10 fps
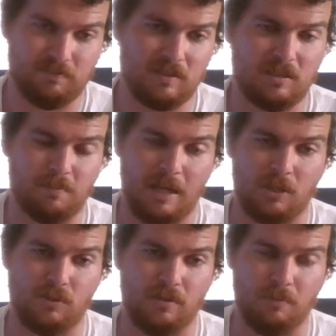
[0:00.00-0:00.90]

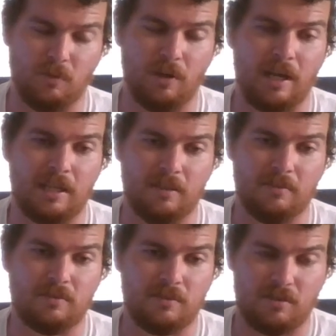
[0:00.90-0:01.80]
spectrum where I
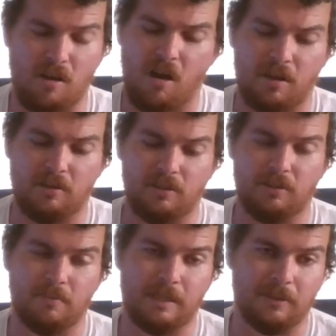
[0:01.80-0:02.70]
can talk a
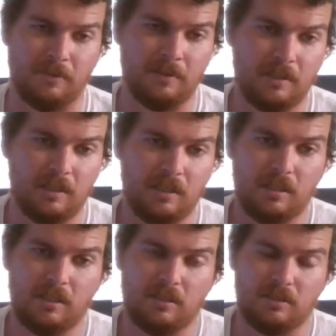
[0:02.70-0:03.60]
little better.
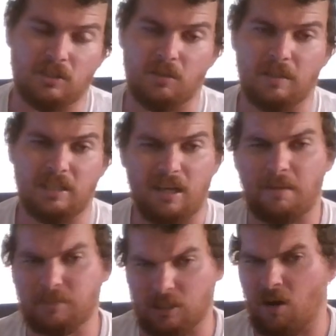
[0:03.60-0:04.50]
So
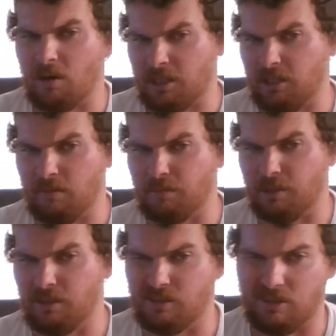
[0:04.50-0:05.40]
I'm talking,
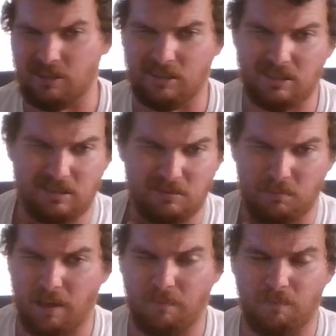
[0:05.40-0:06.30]
but it's just
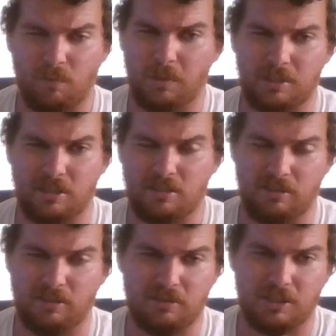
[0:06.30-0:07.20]
my voice is a
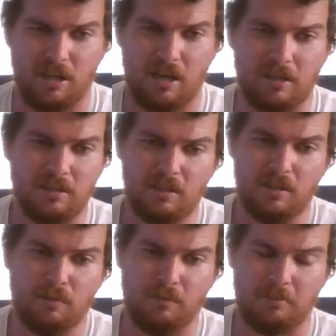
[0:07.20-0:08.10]
little shot
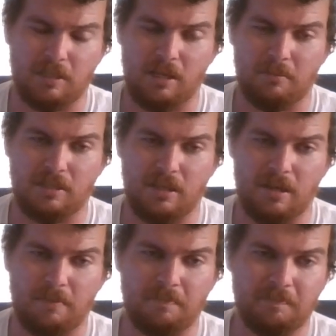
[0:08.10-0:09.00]
from time to time.